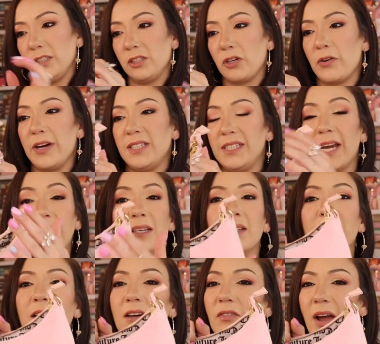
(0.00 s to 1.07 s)
It's crazy. I
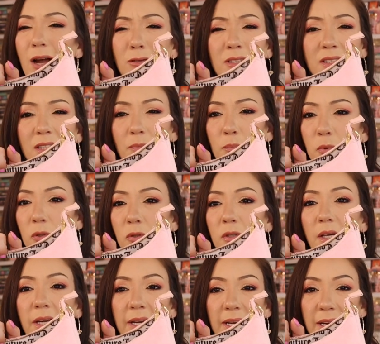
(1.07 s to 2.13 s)
love how
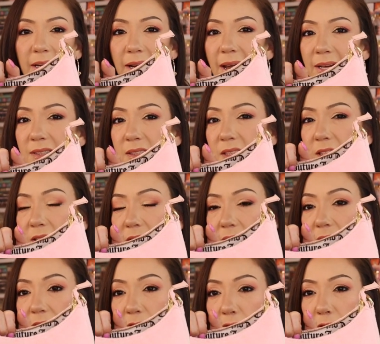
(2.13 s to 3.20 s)
simple it has the,
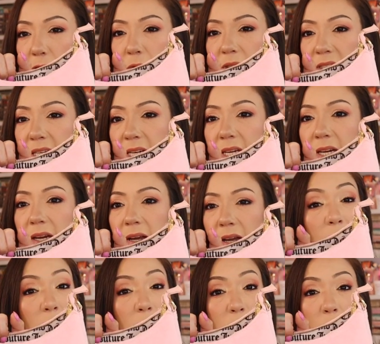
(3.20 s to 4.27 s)
the juicy
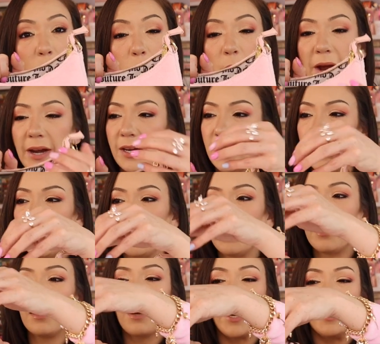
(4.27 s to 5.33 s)
logo right here.